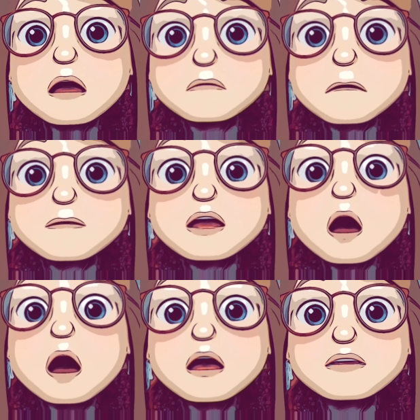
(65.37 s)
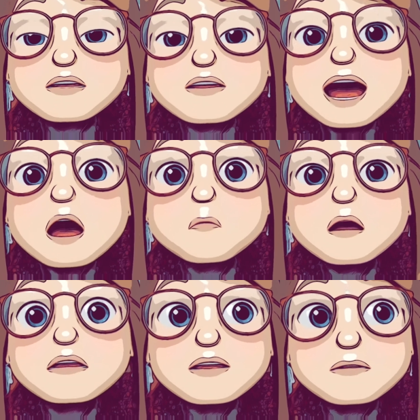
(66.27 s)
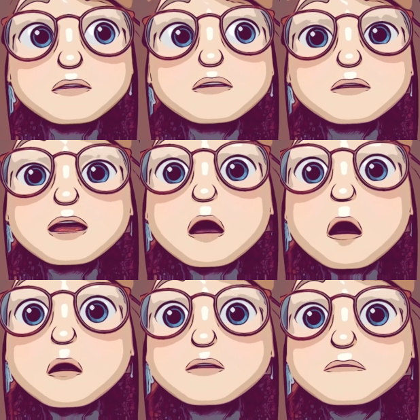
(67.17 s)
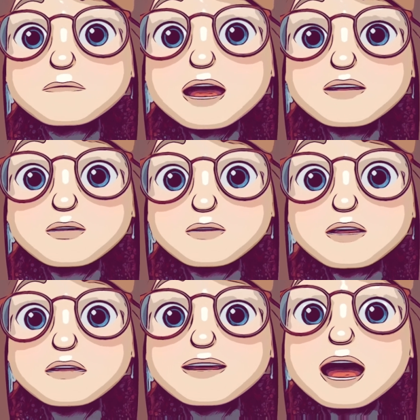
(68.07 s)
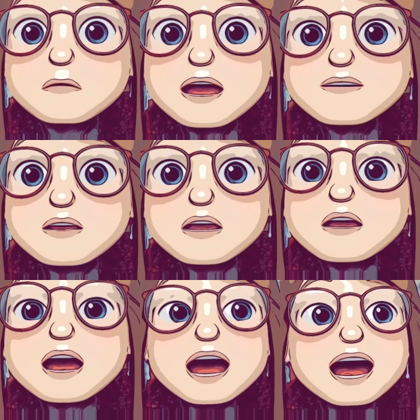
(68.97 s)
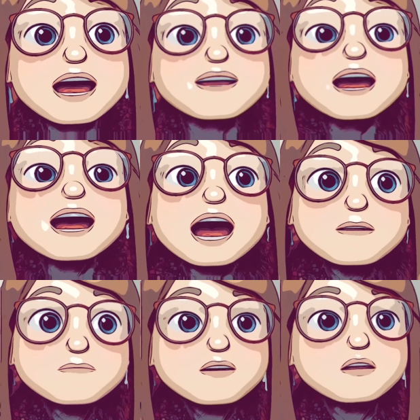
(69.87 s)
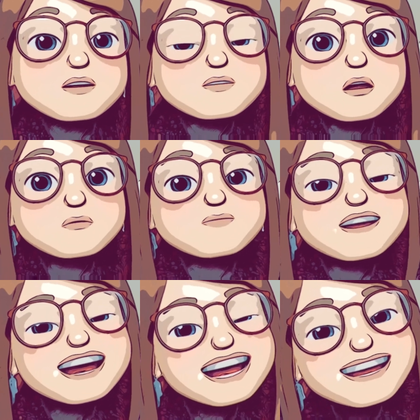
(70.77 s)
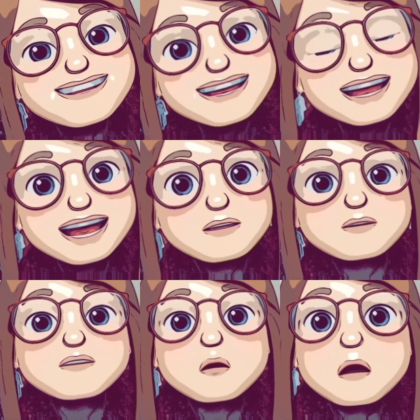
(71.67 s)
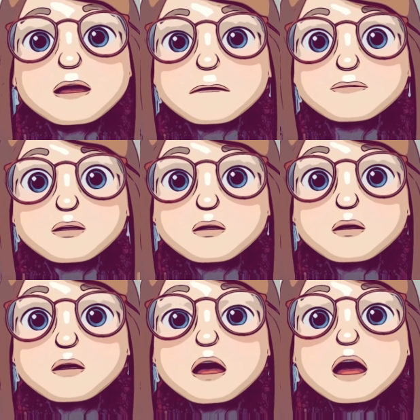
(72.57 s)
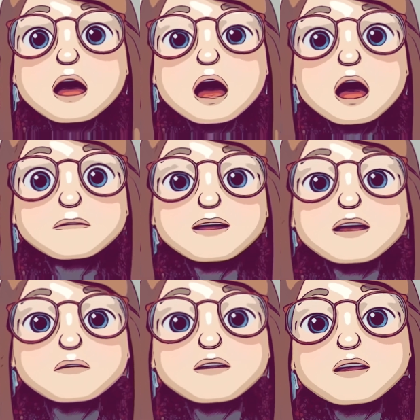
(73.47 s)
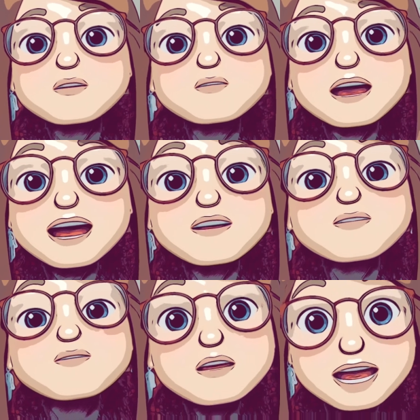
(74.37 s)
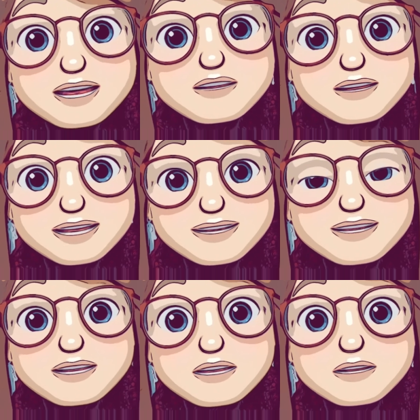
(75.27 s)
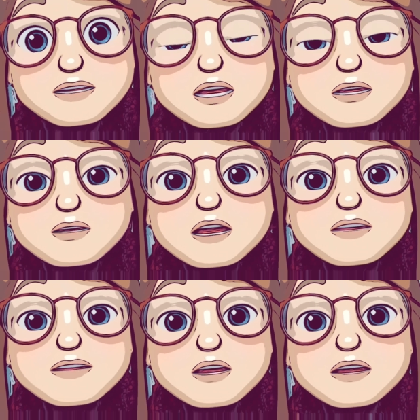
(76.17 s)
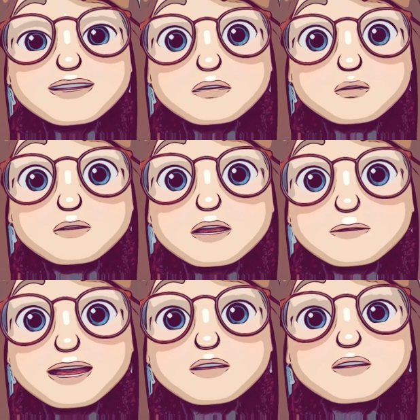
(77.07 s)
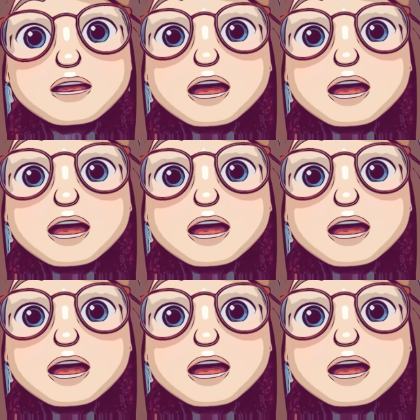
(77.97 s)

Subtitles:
because of how well he was doing on the battlefield. However, his claim to the throne realistically was quite poor. He was the great-great-grandson, so that's very far down your family tree, of